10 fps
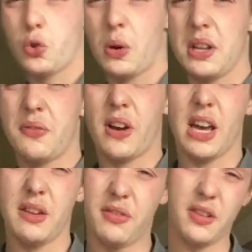
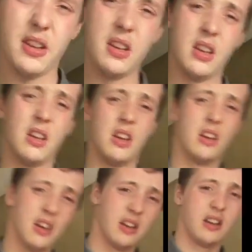25
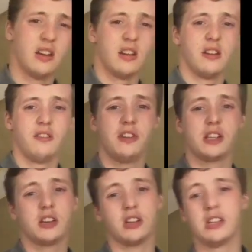
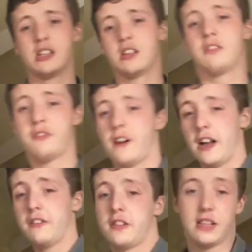physical and
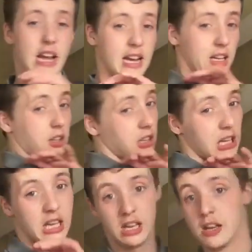5 technical.
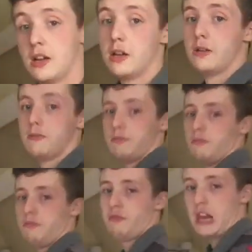Like,
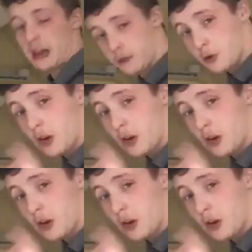if